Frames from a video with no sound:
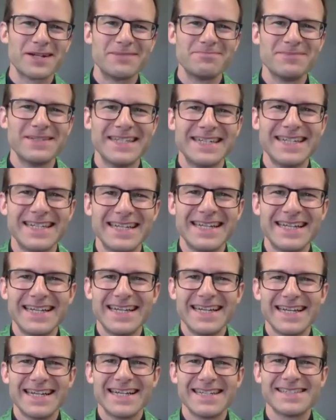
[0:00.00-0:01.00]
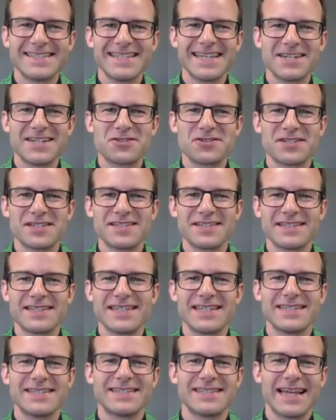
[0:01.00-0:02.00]
him as he enters into
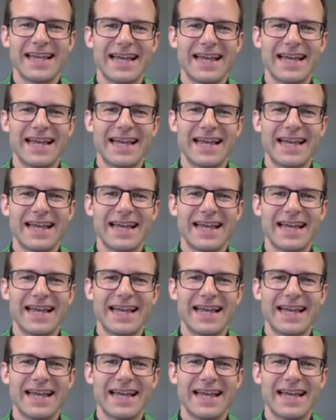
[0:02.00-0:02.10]
this.